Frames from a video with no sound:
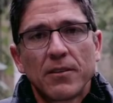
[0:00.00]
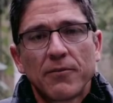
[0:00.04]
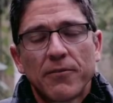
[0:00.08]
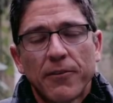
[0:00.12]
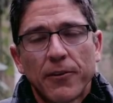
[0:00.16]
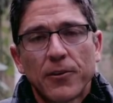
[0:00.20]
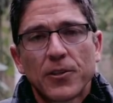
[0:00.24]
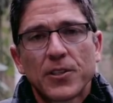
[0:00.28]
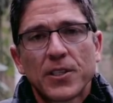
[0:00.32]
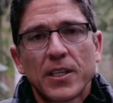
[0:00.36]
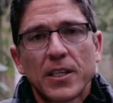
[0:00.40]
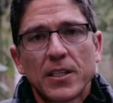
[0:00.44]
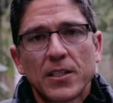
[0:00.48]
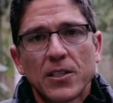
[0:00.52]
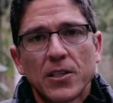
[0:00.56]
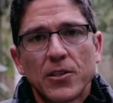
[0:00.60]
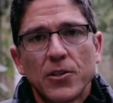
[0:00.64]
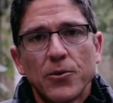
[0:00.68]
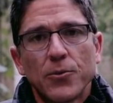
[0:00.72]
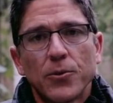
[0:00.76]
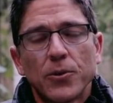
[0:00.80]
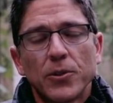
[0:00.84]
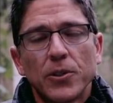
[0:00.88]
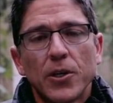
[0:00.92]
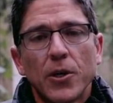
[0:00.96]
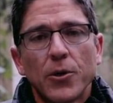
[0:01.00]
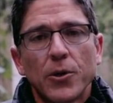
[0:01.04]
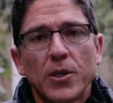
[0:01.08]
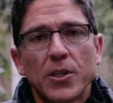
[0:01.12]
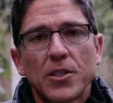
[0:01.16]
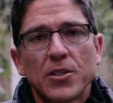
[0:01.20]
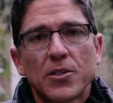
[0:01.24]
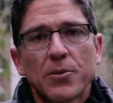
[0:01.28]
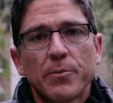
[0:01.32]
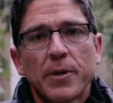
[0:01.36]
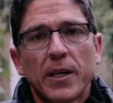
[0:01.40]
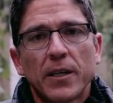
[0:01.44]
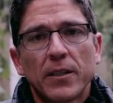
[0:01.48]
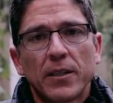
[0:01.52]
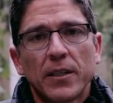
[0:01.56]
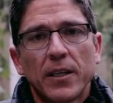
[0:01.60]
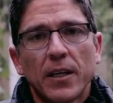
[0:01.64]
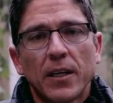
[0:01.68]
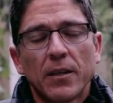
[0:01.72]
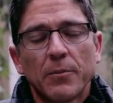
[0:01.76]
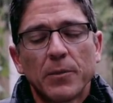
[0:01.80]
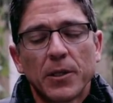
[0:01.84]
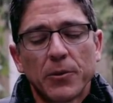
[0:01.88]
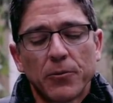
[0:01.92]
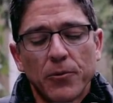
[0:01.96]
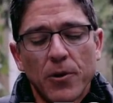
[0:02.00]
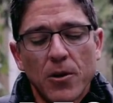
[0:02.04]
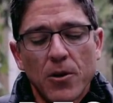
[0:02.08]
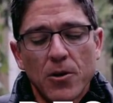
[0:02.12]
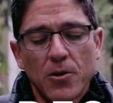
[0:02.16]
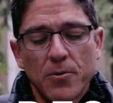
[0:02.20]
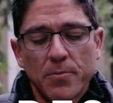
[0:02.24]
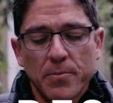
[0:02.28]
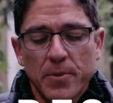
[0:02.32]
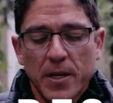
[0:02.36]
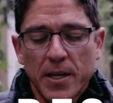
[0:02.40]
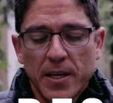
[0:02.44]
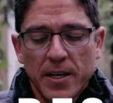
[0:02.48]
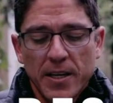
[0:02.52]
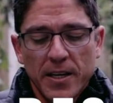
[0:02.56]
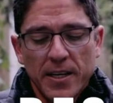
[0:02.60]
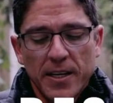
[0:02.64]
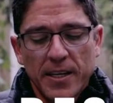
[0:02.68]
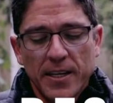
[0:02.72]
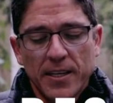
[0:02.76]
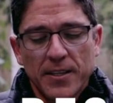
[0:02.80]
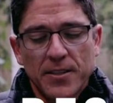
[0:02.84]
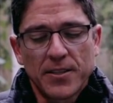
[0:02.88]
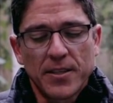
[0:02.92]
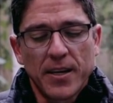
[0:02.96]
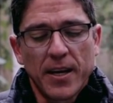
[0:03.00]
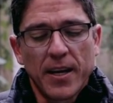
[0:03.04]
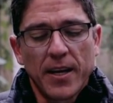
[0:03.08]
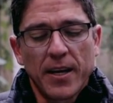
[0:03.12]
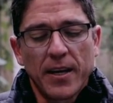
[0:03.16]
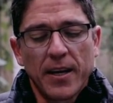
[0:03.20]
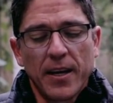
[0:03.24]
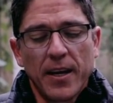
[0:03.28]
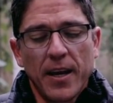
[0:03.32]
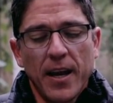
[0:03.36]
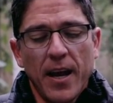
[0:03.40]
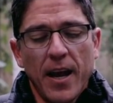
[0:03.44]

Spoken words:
First things that you will notice about the Element Roam is that it